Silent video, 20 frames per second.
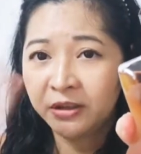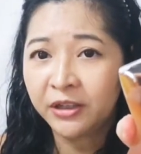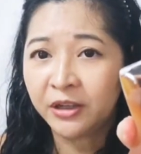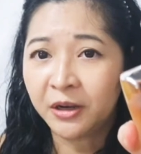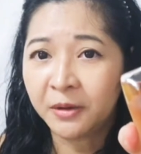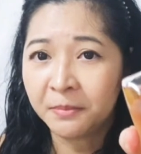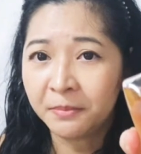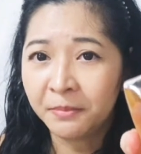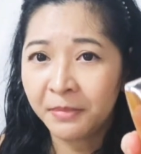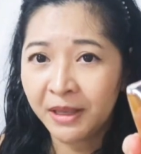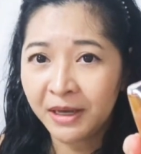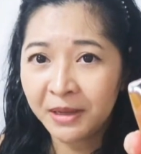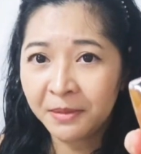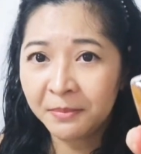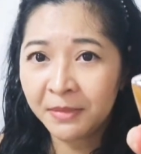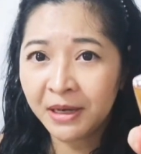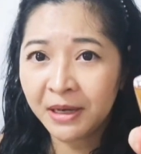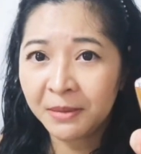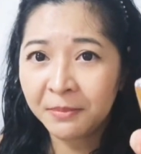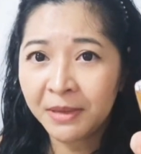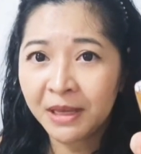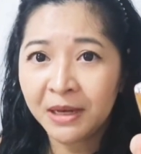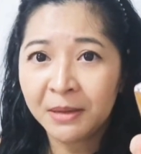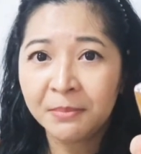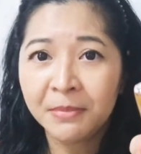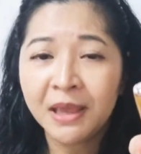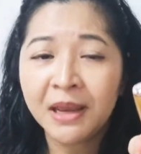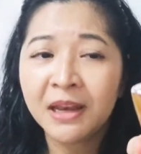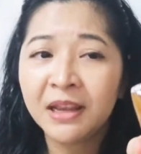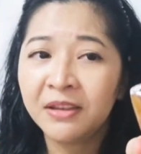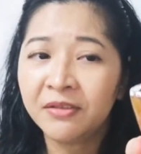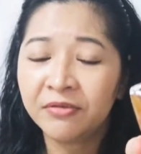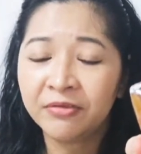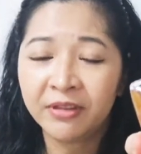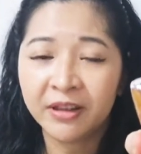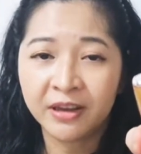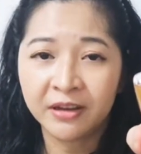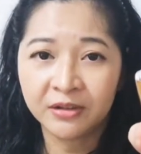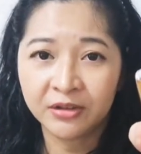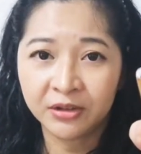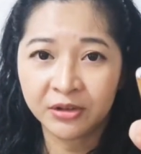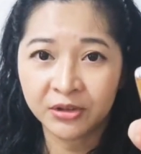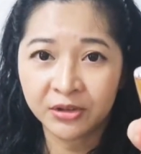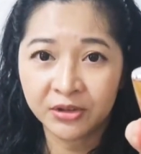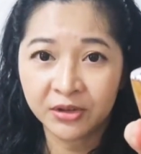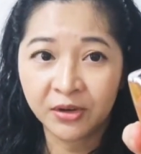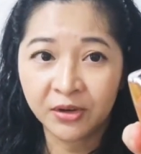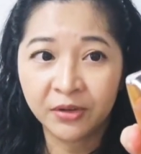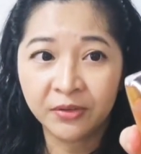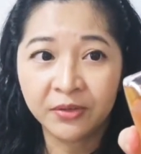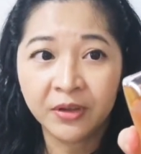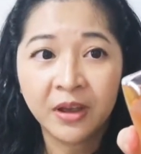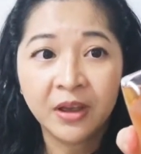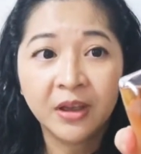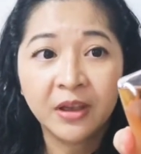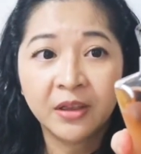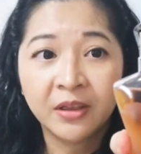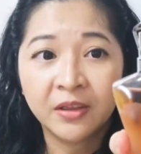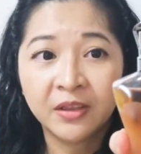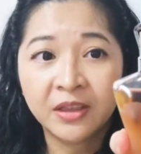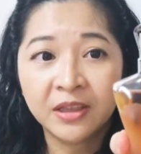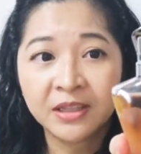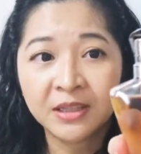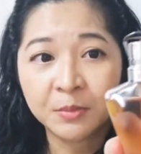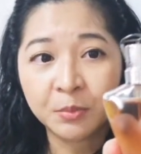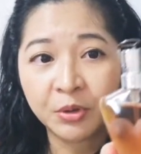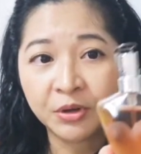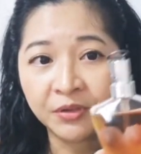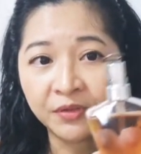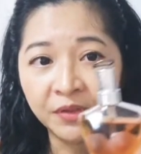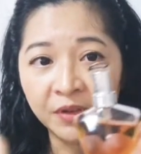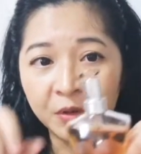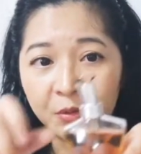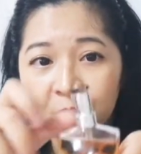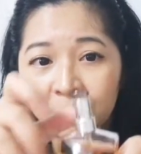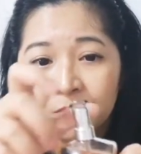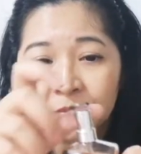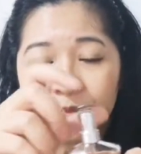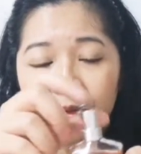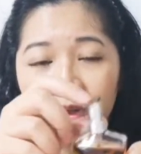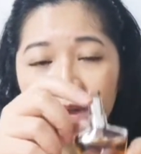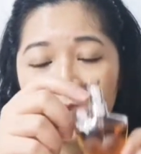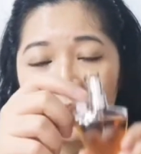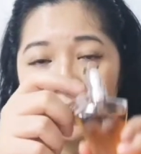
There are many flankers of this perfume.